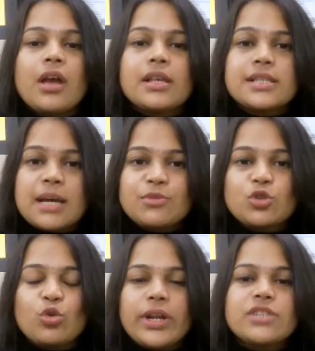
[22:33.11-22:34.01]
Some
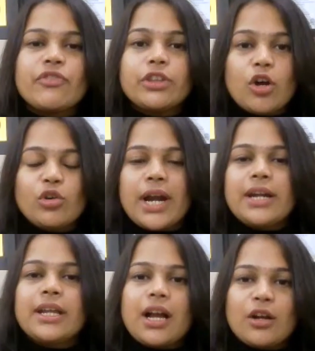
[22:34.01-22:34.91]
students, without
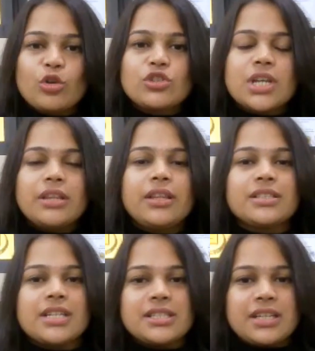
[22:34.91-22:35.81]
writing conclusion, they
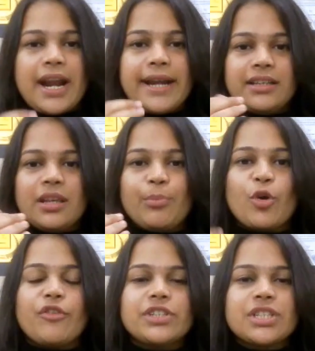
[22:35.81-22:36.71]
just write the
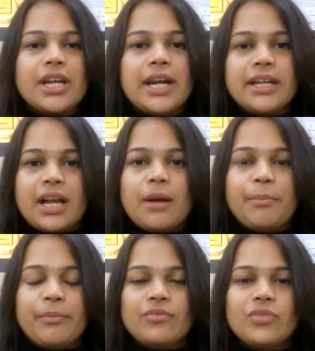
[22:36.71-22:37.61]
provision and
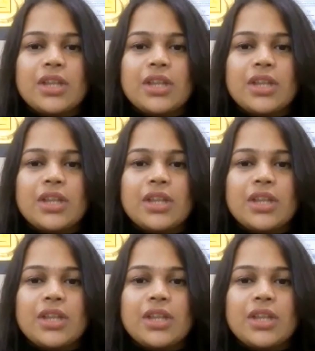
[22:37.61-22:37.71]
come.